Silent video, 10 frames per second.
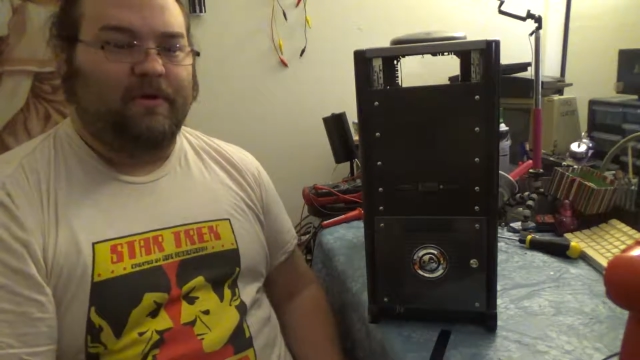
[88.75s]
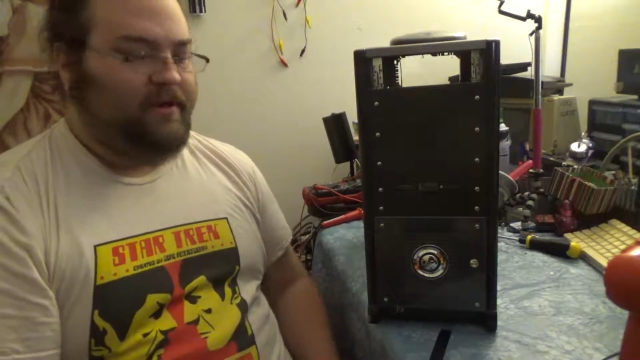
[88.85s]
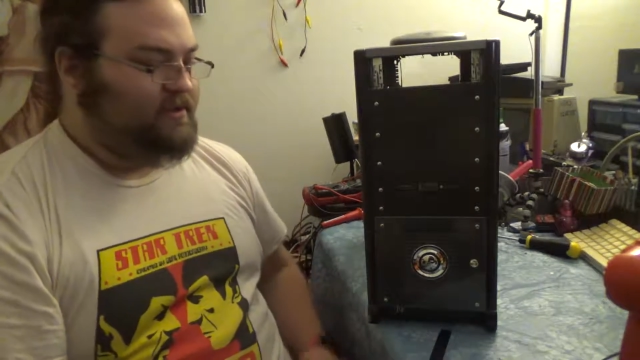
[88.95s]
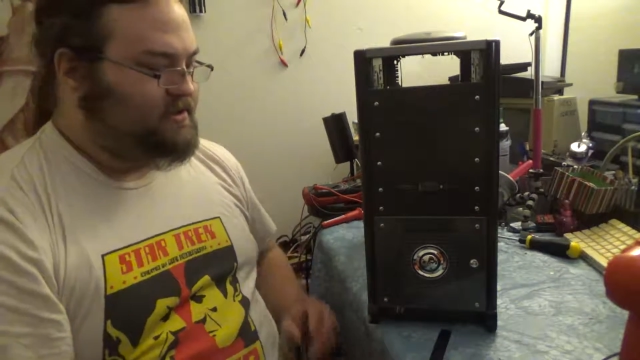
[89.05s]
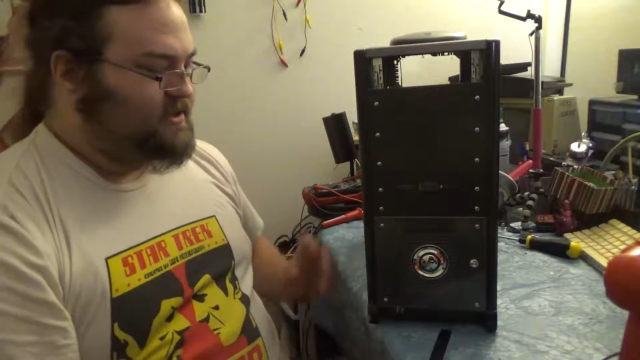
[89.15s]
all
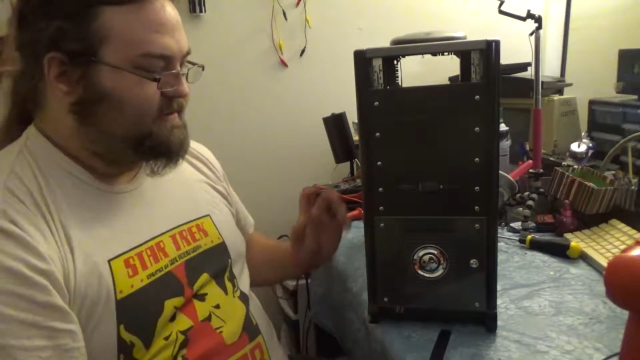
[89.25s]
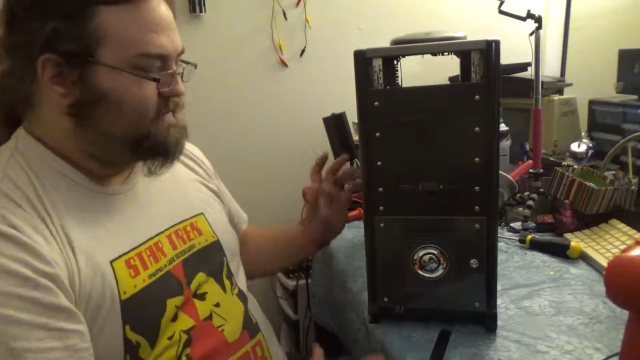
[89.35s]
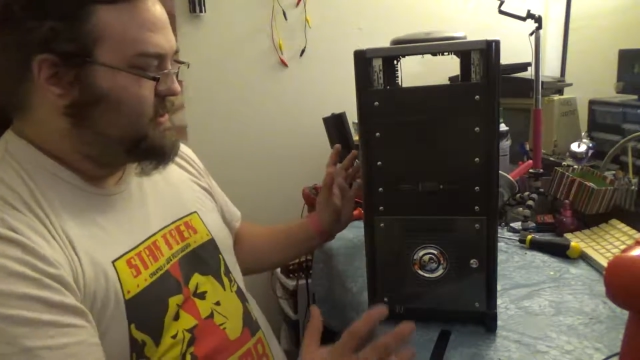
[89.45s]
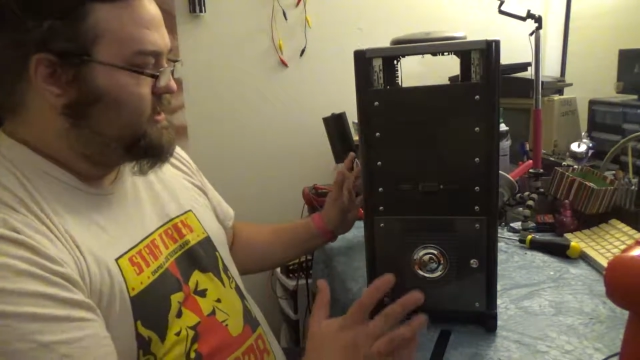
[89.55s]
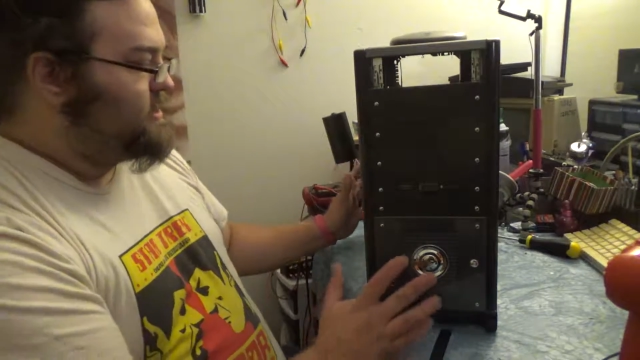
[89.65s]
that good stuff.
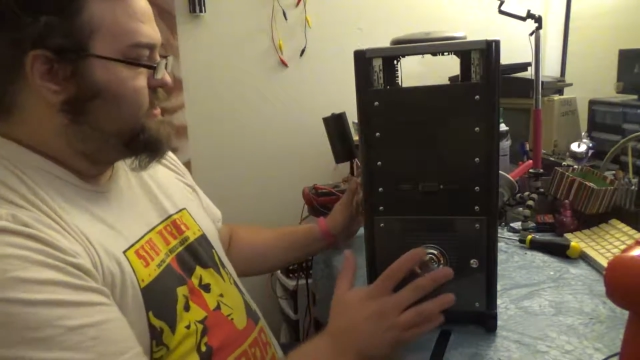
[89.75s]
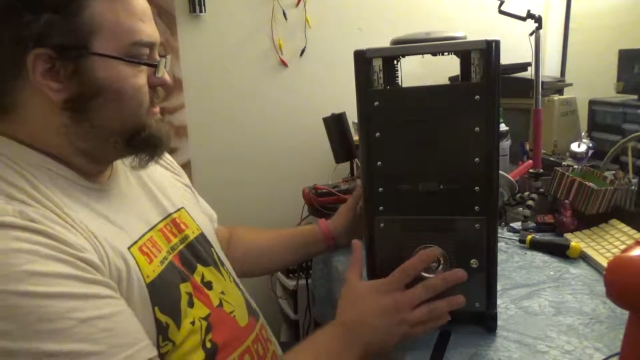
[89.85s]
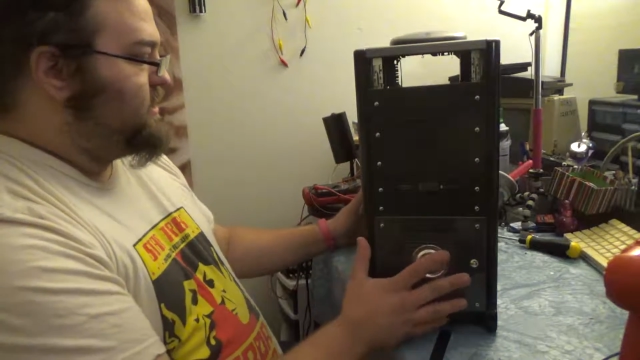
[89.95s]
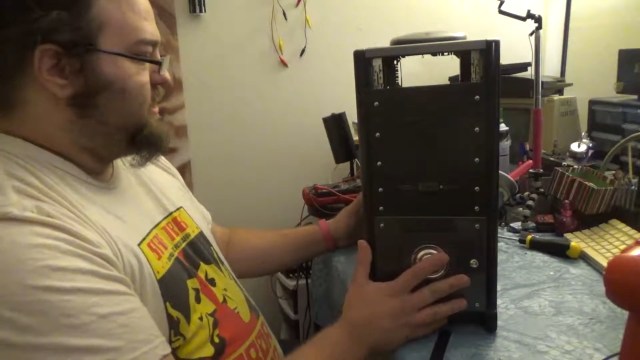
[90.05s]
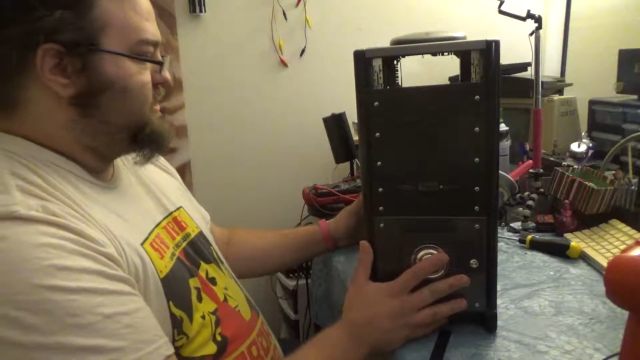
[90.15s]

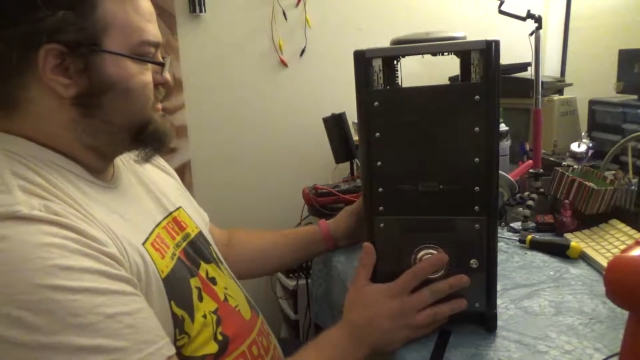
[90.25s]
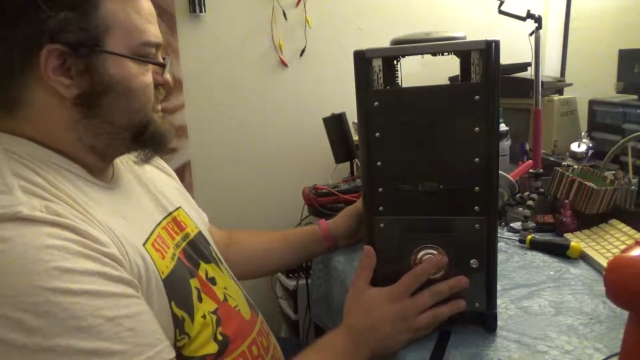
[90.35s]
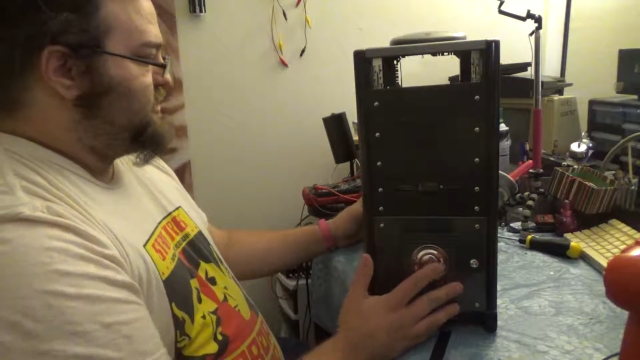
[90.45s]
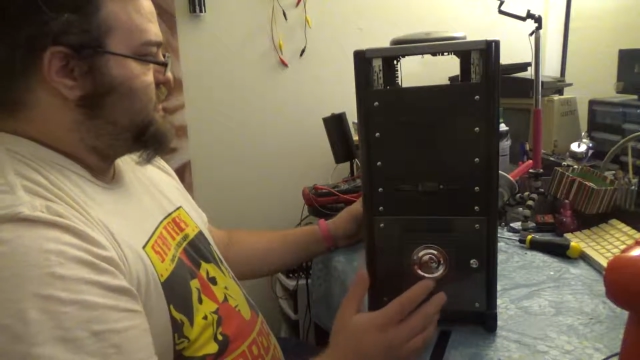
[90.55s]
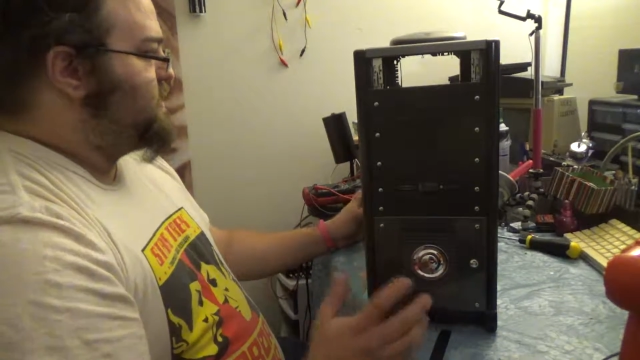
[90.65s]

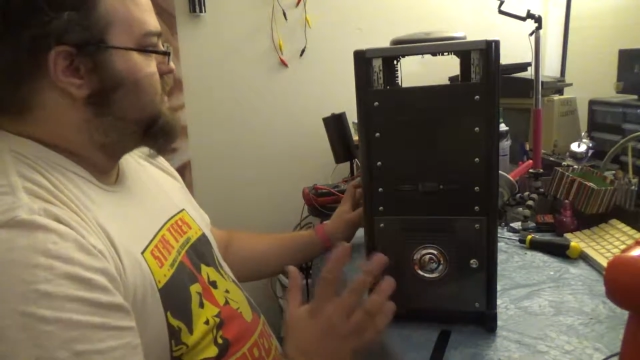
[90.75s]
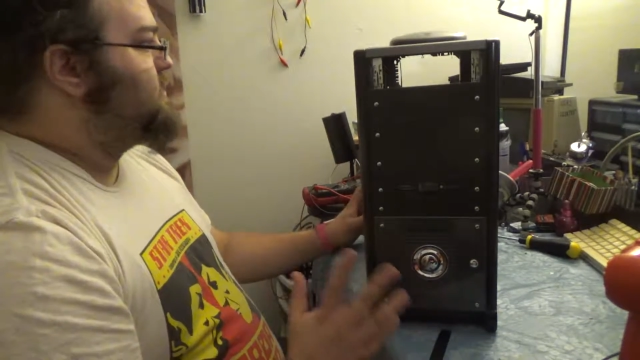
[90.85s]
So